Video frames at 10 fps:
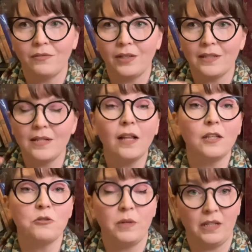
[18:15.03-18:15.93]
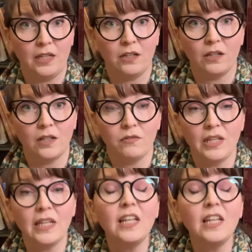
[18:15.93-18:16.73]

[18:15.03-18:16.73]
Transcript: acknowledgement here of the